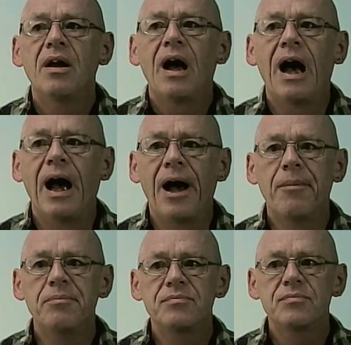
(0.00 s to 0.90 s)

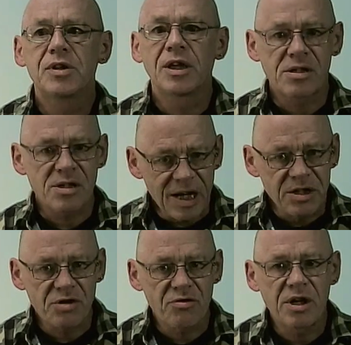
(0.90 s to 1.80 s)
There's a
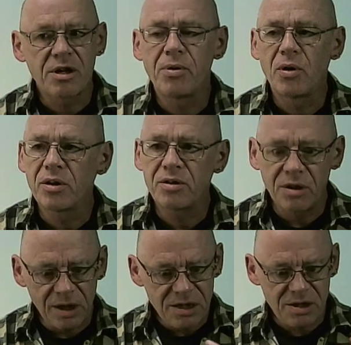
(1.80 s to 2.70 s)
sensory component to
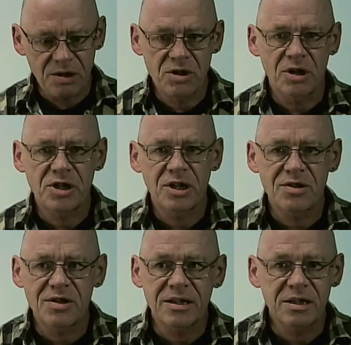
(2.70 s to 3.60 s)
this, in touching the
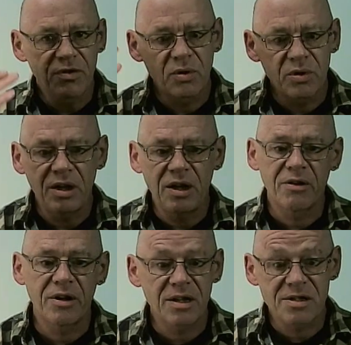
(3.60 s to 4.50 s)
saxophone and
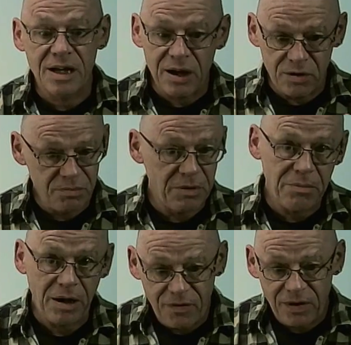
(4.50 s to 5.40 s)
hearing the sound,
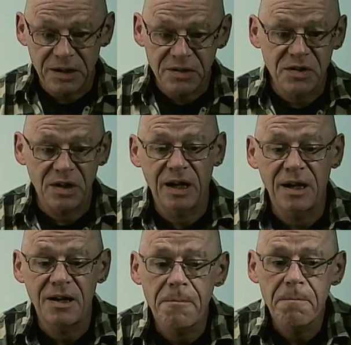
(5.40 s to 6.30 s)
maybe even in seeing
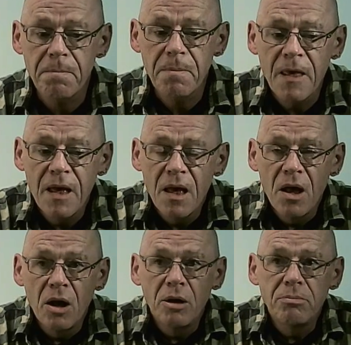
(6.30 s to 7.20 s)
it.
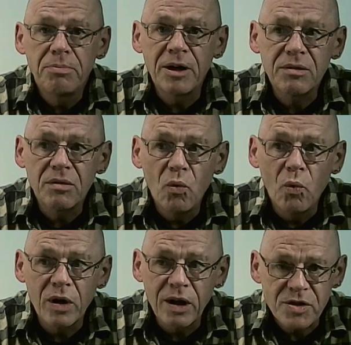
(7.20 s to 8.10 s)
But
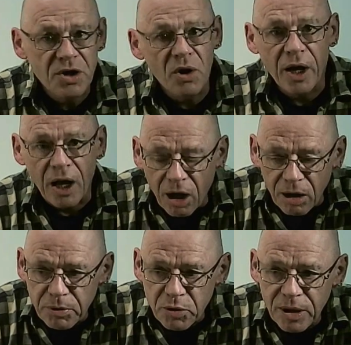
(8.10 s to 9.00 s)
whatever's going
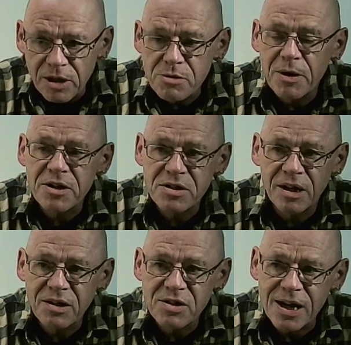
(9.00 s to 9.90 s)
on between this person
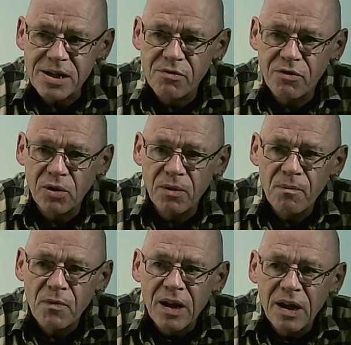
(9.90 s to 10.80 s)
and the saxophone
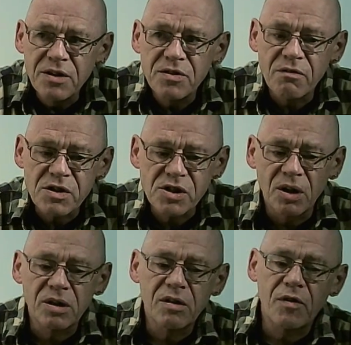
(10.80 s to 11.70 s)
is the
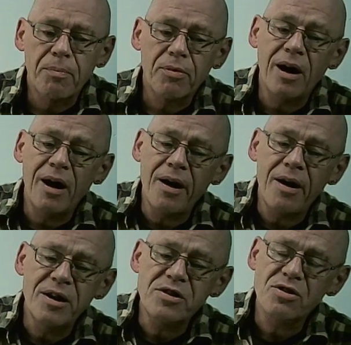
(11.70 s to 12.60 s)
result of a prior
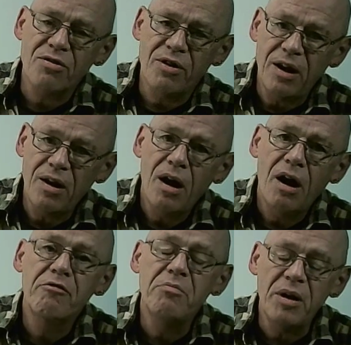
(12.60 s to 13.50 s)
history
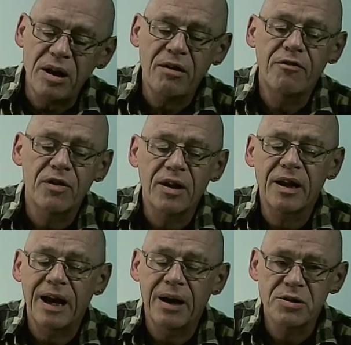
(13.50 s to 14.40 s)
of meaningful
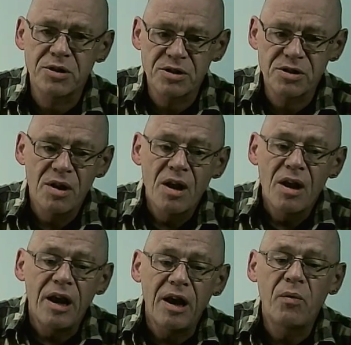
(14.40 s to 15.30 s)
encounters
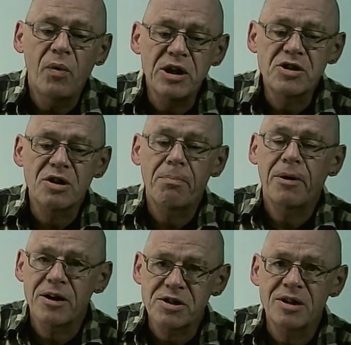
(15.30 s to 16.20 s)
in which the
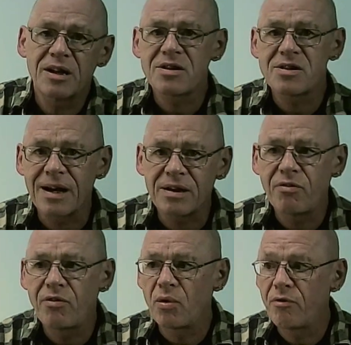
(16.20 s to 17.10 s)
person and the
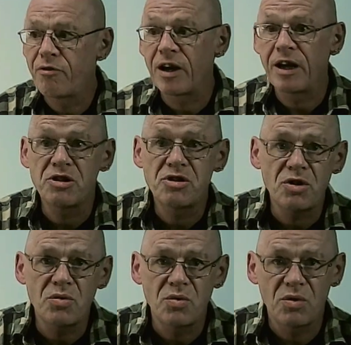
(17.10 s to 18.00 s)
saxophone
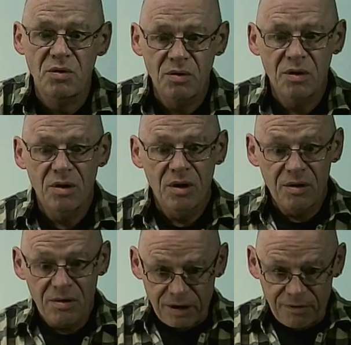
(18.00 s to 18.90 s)
fine-tune
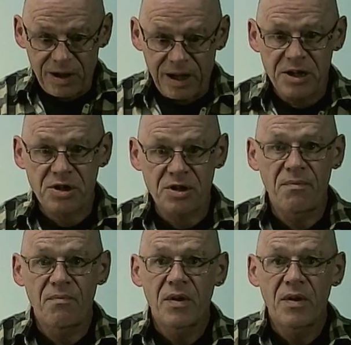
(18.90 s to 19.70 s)
their relation.